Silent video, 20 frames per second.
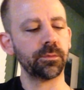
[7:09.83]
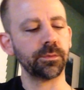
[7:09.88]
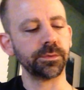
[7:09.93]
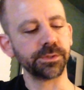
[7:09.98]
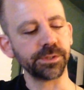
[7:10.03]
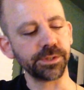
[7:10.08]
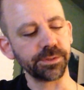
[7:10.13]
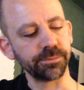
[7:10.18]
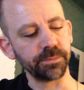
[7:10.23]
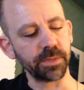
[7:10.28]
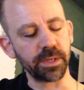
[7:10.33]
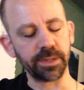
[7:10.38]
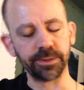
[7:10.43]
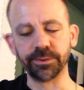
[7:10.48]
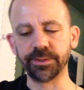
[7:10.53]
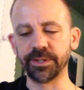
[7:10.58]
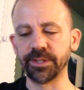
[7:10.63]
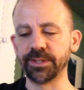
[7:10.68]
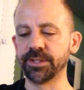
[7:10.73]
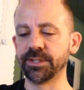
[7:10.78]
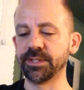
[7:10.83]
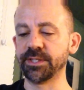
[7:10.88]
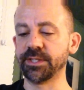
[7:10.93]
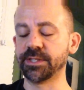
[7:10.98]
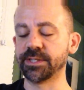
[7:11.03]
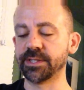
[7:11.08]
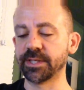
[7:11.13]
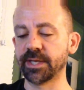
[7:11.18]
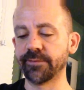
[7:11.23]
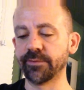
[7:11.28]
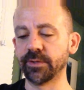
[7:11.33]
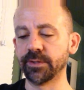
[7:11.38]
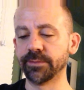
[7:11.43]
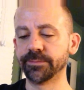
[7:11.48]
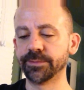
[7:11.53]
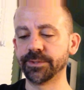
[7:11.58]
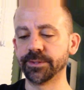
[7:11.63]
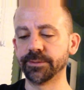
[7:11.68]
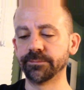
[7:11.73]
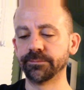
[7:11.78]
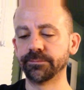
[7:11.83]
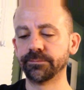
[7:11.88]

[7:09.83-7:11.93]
just underneath the D7. So,